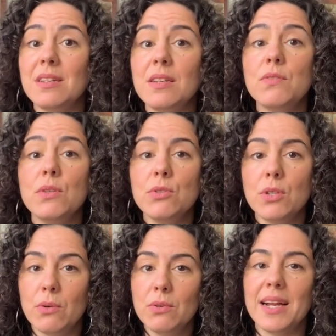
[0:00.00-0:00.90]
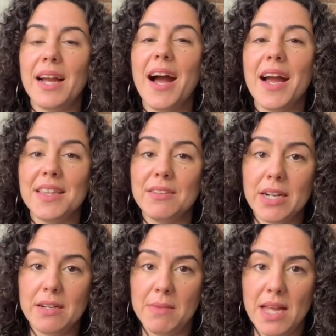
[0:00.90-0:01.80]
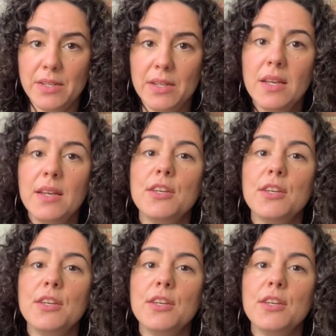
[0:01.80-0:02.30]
And if you don't, I highly recommend